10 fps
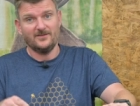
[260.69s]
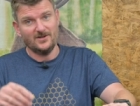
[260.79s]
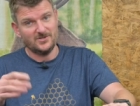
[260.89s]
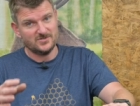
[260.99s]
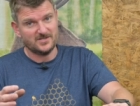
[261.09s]

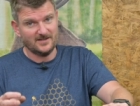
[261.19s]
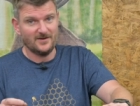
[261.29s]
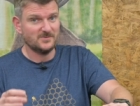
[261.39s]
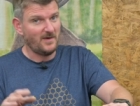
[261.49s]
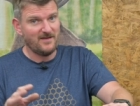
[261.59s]
that adjusting
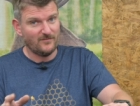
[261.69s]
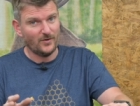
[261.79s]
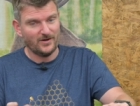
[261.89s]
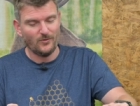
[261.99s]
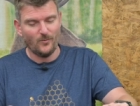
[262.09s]
those may
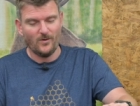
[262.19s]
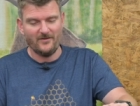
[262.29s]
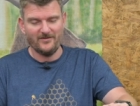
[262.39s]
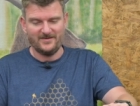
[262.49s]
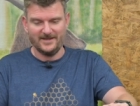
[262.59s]
void your
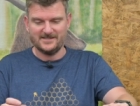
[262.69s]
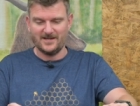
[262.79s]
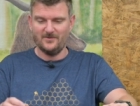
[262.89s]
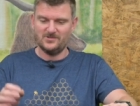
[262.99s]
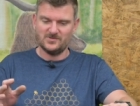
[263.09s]
warranty,
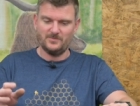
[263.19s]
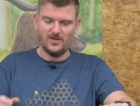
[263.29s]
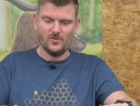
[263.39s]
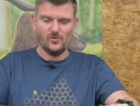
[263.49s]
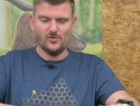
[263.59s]
so just be
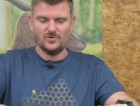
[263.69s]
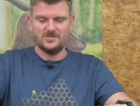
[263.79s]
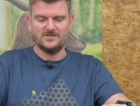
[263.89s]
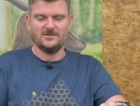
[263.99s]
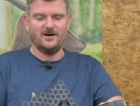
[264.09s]

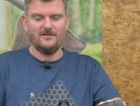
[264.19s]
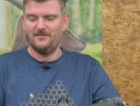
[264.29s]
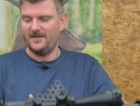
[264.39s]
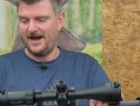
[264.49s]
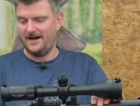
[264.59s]
cautious
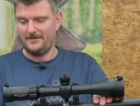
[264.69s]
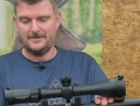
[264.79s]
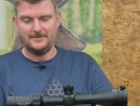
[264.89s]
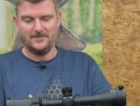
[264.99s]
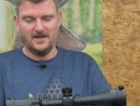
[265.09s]
of that.
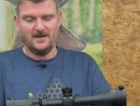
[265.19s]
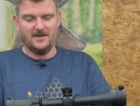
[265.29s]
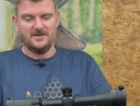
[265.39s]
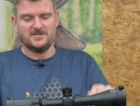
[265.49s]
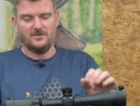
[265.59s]

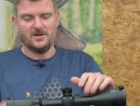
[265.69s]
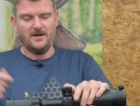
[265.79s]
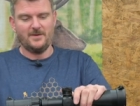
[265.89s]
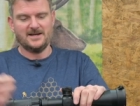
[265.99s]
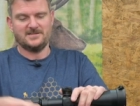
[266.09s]
So
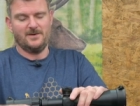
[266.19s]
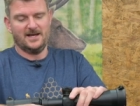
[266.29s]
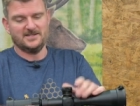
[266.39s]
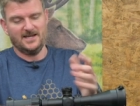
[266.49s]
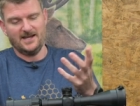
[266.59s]
going back to the
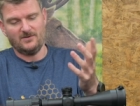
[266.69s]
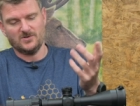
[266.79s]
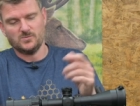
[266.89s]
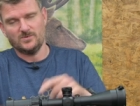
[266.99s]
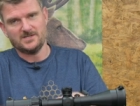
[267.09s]
magazine, now of
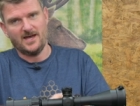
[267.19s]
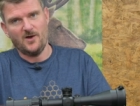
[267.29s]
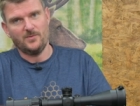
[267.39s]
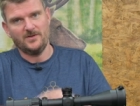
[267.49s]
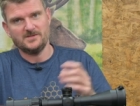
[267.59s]
course once I
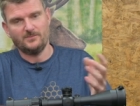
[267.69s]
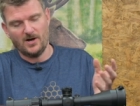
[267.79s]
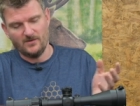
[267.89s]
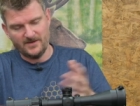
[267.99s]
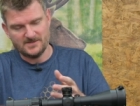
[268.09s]
open this
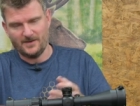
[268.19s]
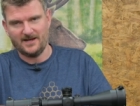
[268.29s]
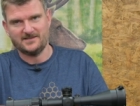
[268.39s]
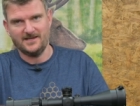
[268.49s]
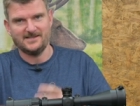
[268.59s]
bolt, this
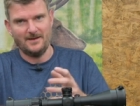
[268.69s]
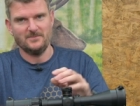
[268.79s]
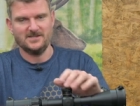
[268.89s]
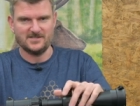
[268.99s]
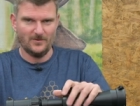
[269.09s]
magazine's
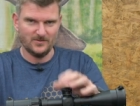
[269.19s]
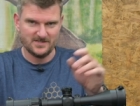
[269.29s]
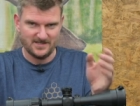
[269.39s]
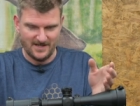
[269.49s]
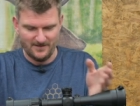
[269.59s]
empty, so
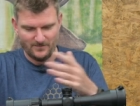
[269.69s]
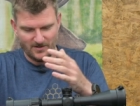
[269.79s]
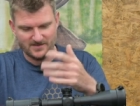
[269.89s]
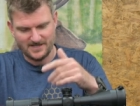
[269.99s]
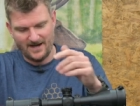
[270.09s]
once I take the
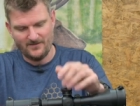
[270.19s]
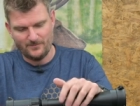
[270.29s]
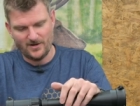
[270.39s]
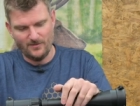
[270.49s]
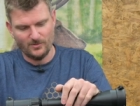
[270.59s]
bolt out, the
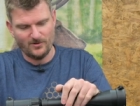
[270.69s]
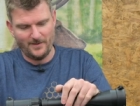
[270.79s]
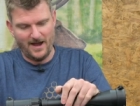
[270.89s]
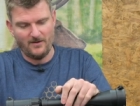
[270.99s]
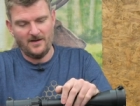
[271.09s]
probe will come
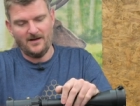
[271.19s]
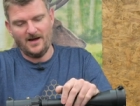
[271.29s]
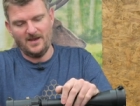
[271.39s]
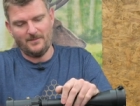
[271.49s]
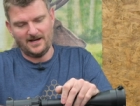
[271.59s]
out
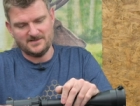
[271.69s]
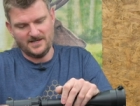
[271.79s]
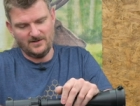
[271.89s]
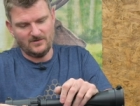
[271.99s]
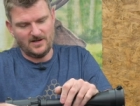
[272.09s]
and the
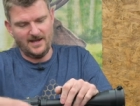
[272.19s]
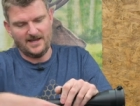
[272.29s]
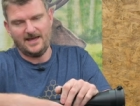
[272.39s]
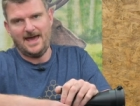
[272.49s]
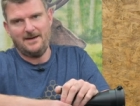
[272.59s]
magazine will
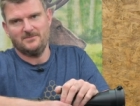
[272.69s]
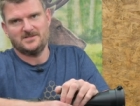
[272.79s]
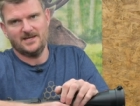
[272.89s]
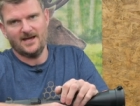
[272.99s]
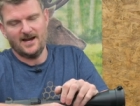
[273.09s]
click
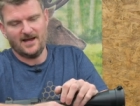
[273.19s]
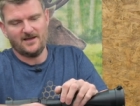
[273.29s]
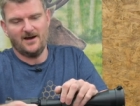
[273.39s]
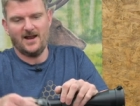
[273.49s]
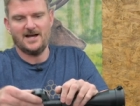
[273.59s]
empty and I
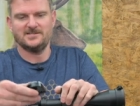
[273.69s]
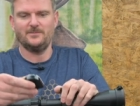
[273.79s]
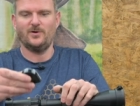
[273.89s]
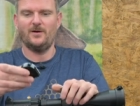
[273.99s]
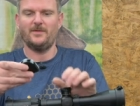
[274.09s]
can't
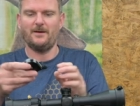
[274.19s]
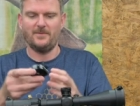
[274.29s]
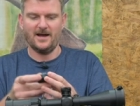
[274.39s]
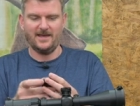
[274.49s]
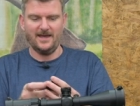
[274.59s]
actually pop that
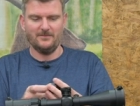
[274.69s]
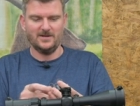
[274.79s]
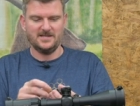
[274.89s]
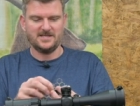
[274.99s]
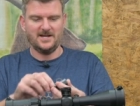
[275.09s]
back in.
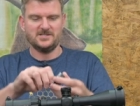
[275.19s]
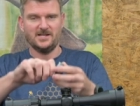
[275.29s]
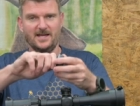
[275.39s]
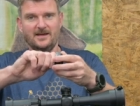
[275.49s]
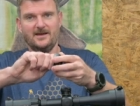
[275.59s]
But
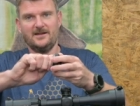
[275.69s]
essentially,